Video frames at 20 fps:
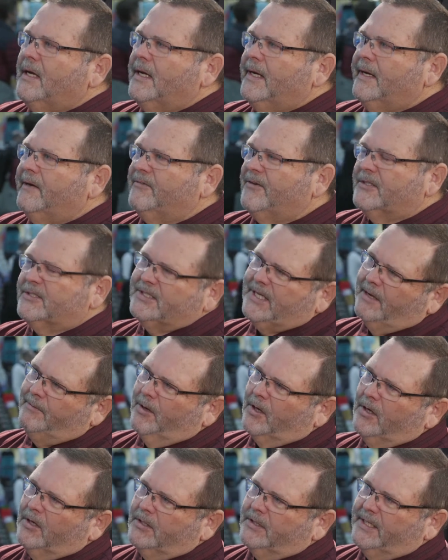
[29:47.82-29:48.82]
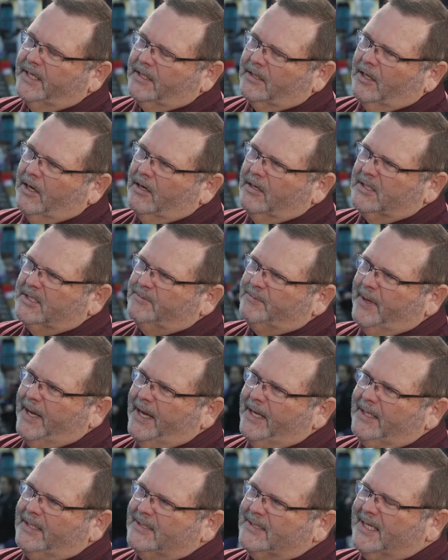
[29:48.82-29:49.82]
uh, first time I heard Dick Clardy's
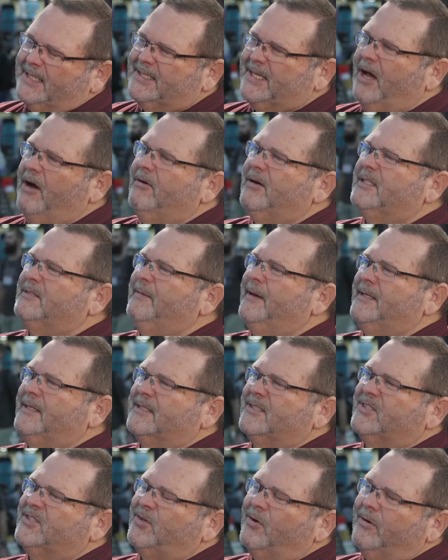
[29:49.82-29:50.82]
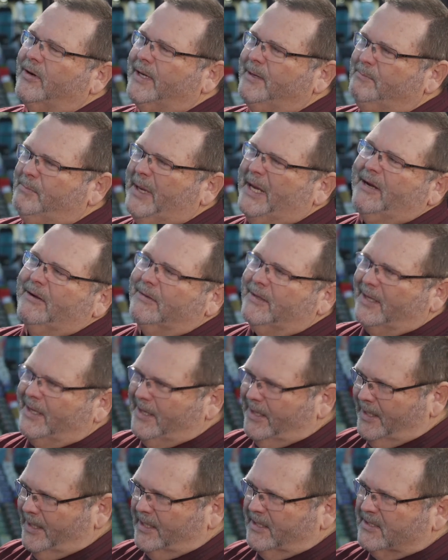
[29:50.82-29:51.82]
band, he says I always make this story bigger
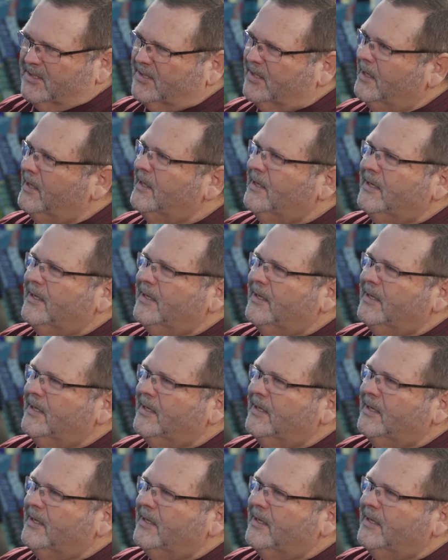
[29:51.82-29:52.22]
than it is.